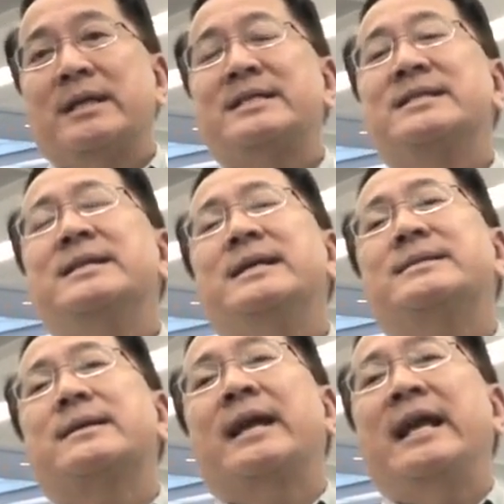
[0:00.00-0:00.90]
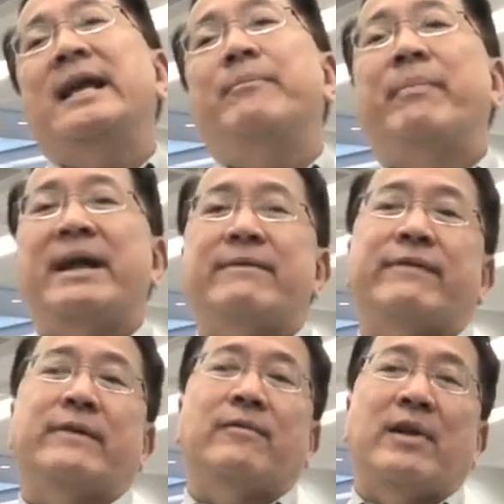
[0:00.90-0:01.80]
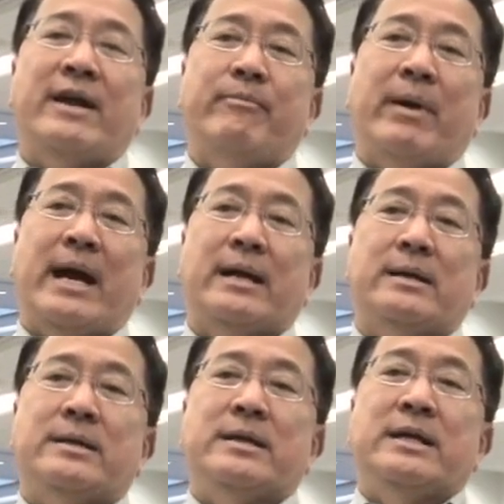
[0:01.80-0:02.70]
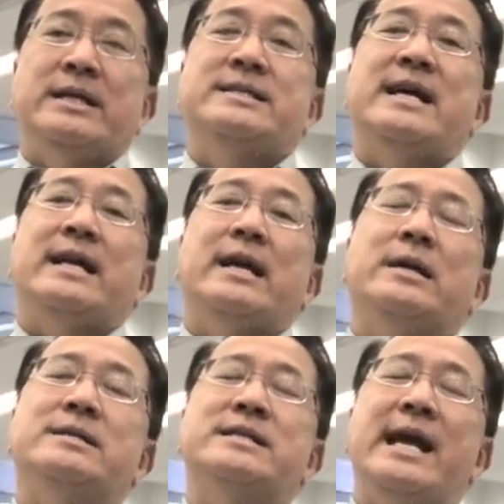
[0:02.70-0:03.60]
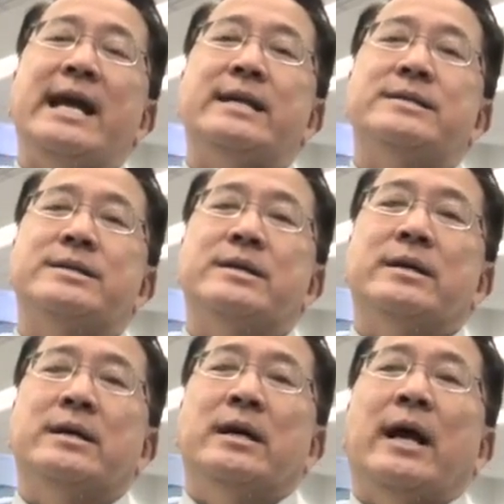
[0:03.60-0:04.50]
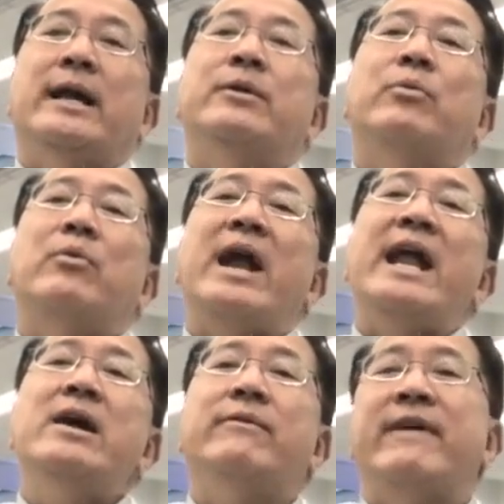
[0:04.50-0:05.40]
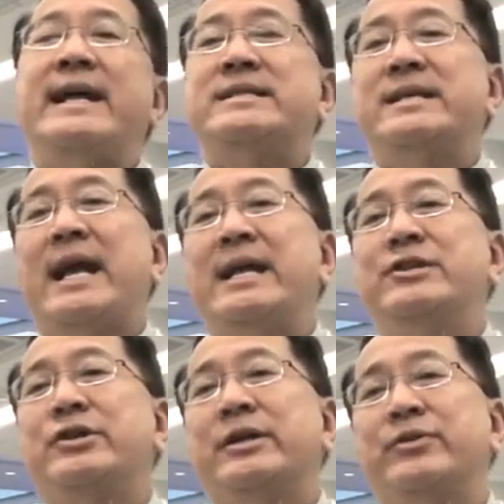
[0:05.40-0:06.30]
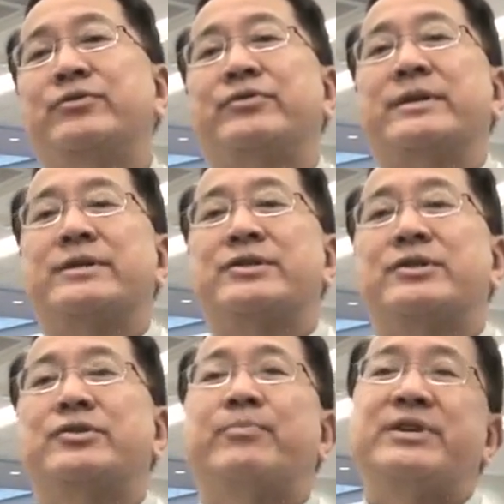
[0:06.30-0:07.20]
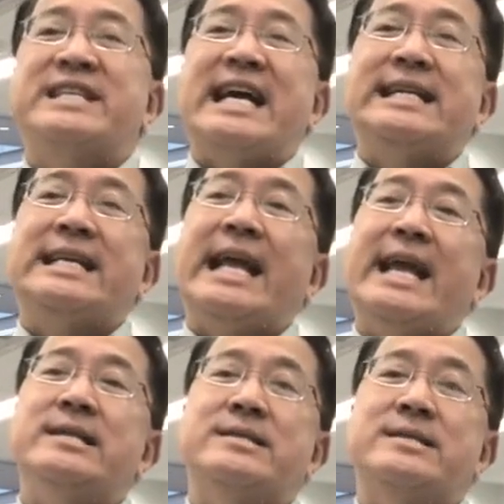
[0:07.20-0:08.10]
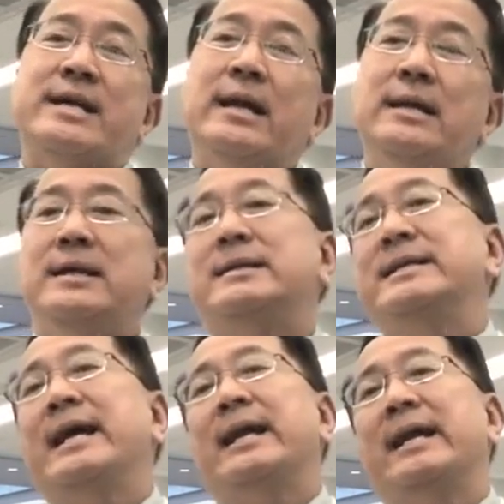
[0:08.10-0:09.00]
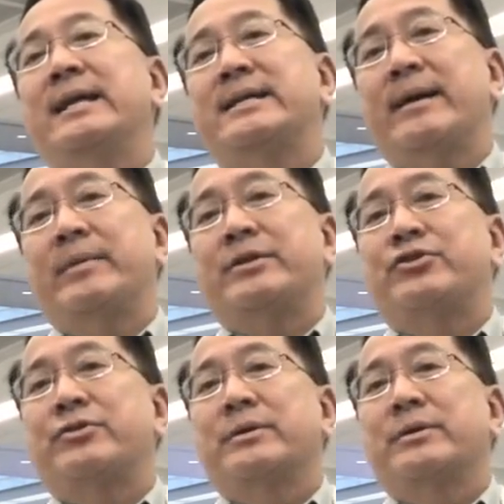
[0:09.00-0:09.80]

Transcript: The sixth key benefit of LifePak is that it contains an array of anti-aging nutrients to protect against cellular DNA damage.